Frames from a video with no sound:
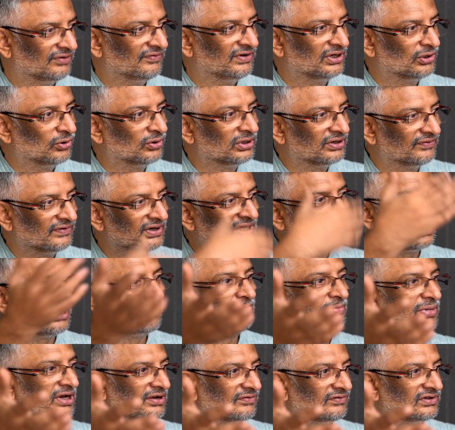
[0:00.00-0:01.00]
We don't even
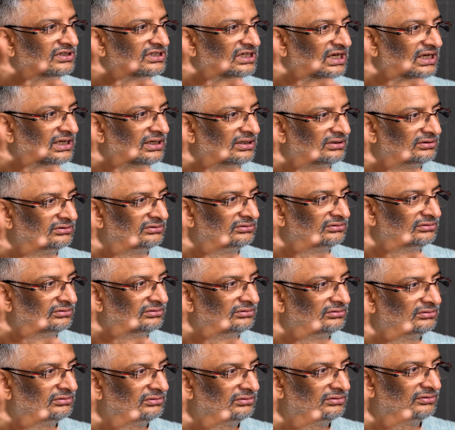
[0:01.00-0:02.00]
compare with China.
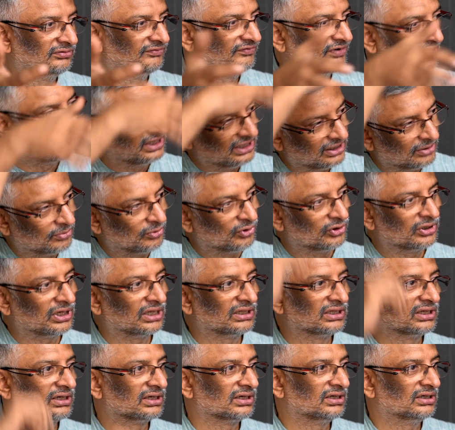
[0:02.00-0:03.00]
Forget about
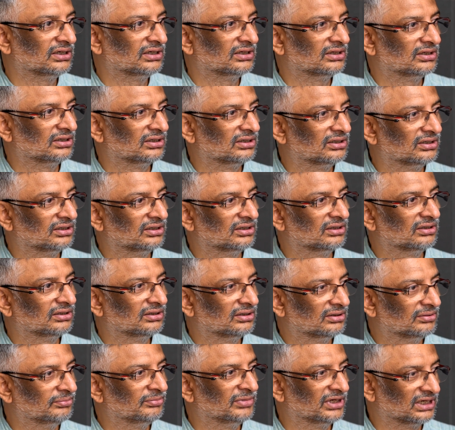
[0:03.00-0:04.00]
other
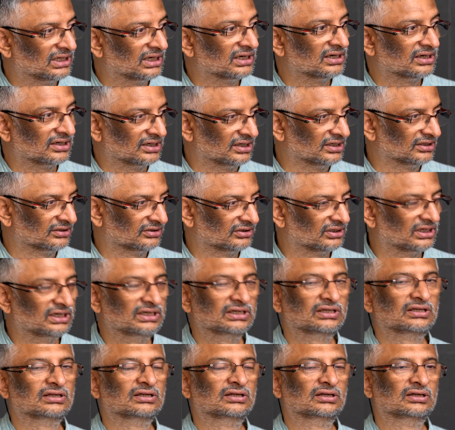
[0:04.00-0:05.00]
big countries,
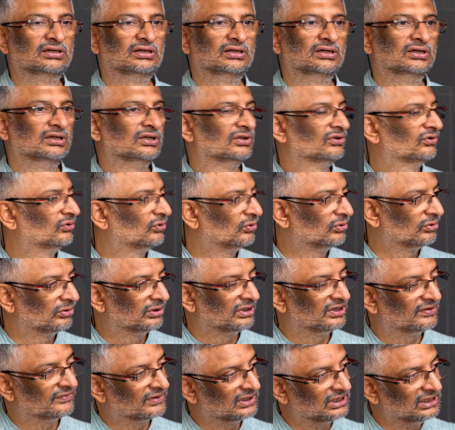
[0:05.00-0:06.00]
right? So
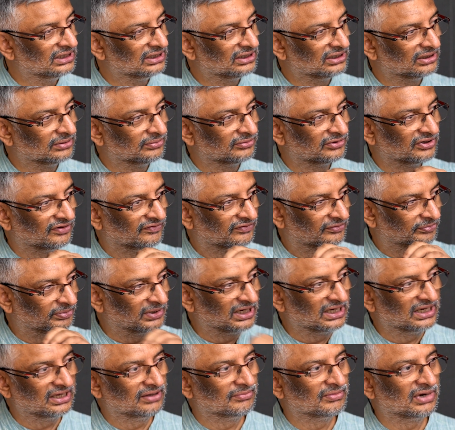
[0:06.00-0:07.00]
even in terms of
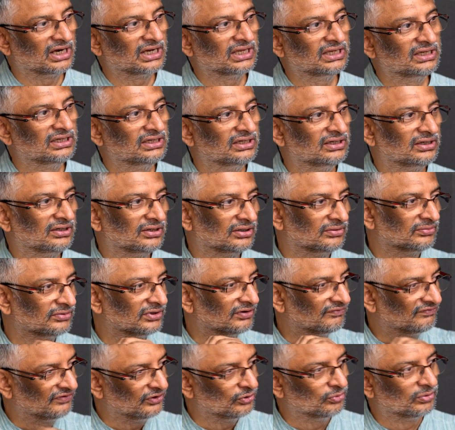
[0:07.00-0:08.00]
spending money, in terms
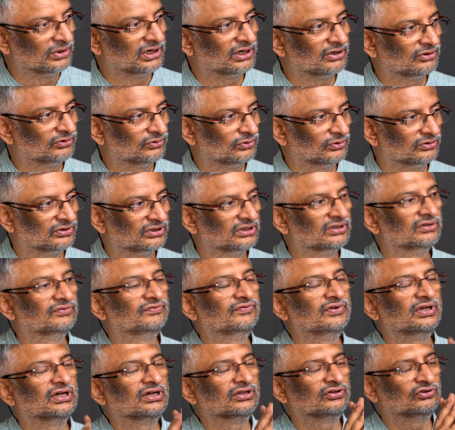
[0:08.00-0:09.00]
of human resources,
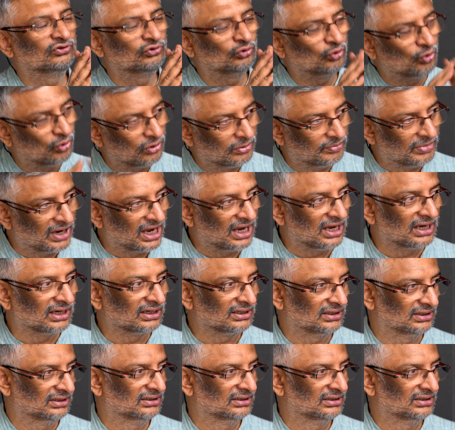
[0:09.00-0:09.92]
we are so bad.